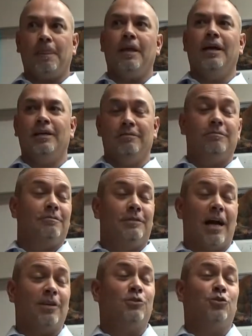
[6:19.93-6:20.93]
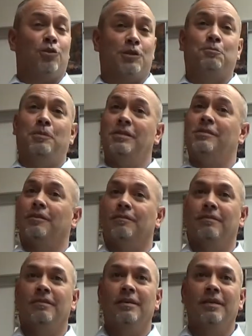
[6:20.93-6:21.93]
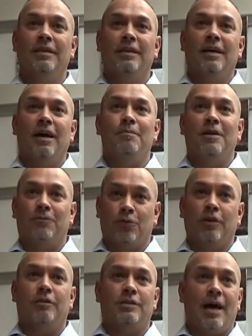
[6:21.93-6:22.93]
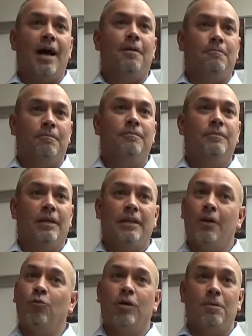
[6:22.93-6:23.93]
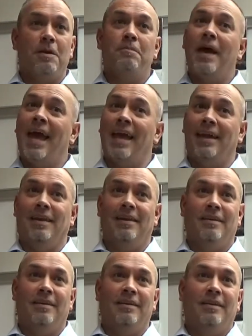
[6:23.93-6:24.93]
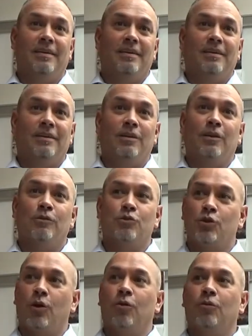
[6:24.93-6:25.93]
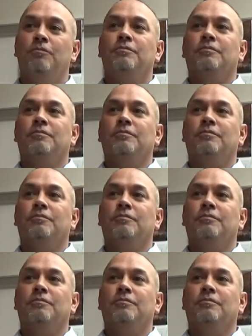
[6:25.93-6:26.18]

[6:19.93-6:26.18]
and doctors are expensive, I mean, for their time, and they want to be paid, you know, so,